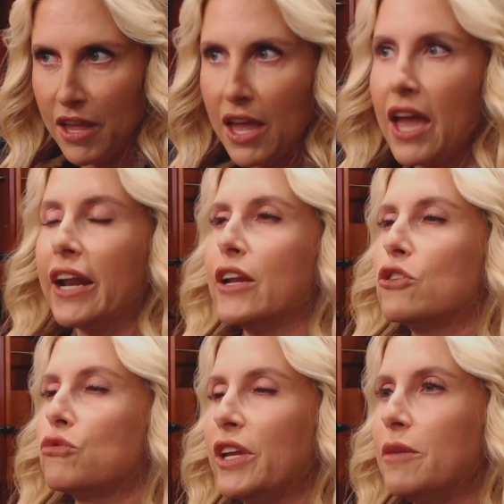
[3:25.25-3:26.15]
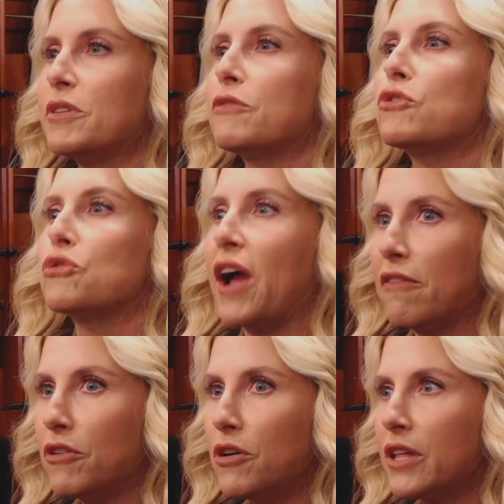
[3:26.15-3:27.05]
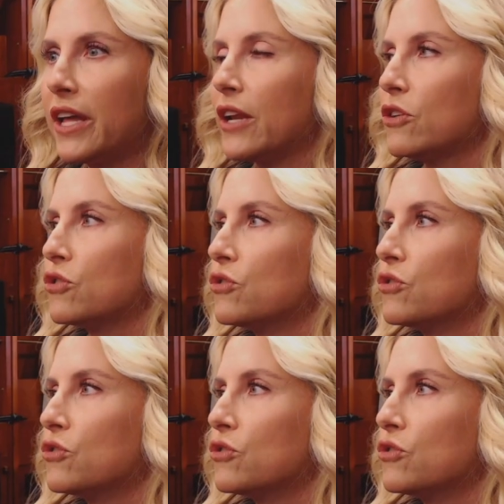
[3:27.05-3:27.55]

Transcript: and I dreamed of travel, and I